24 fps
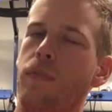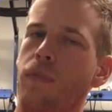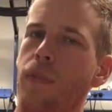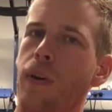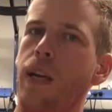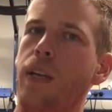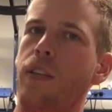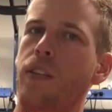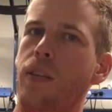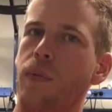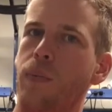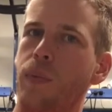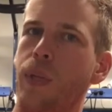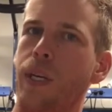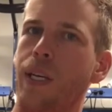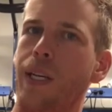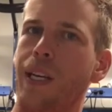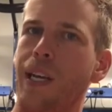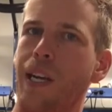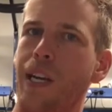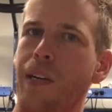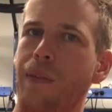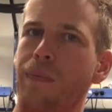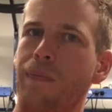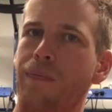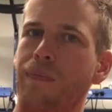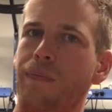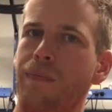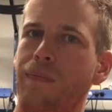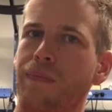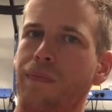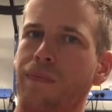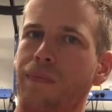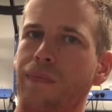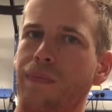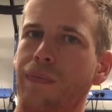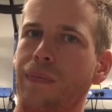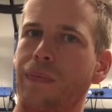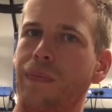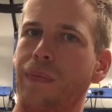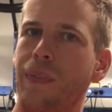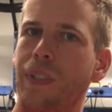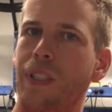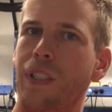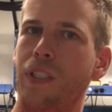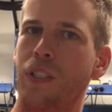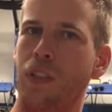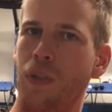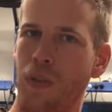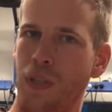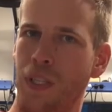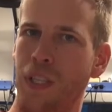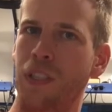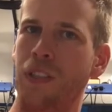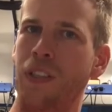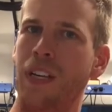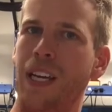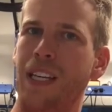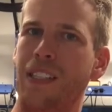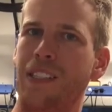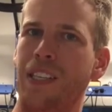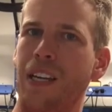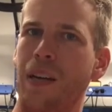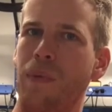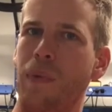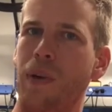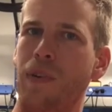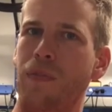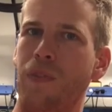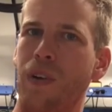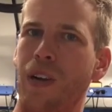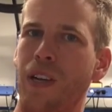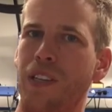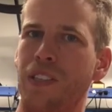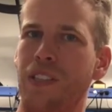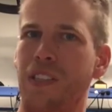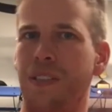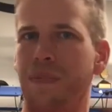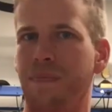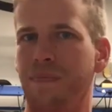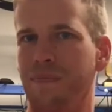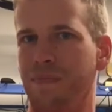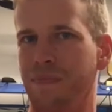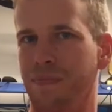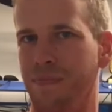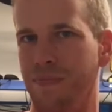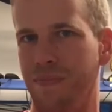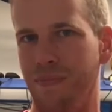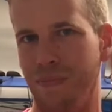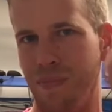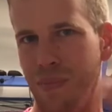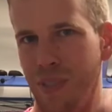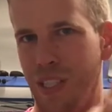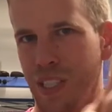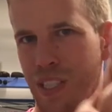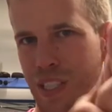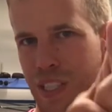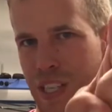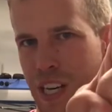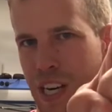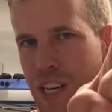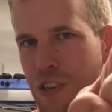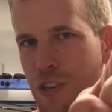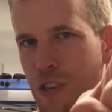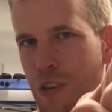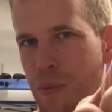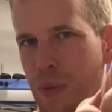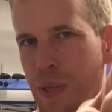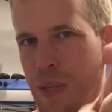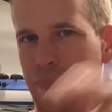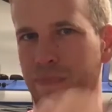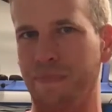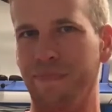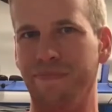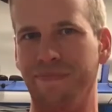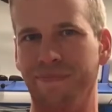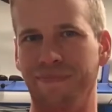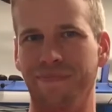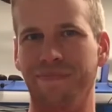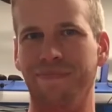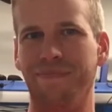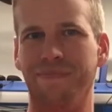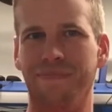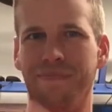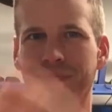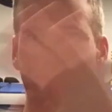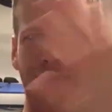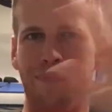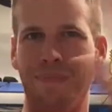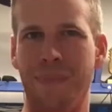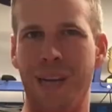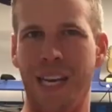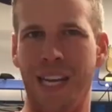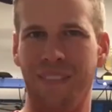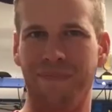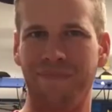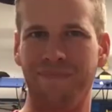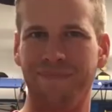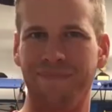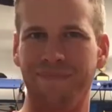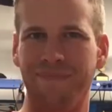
to find someone that can. So until next time, my friends, stay chirpy. Bye.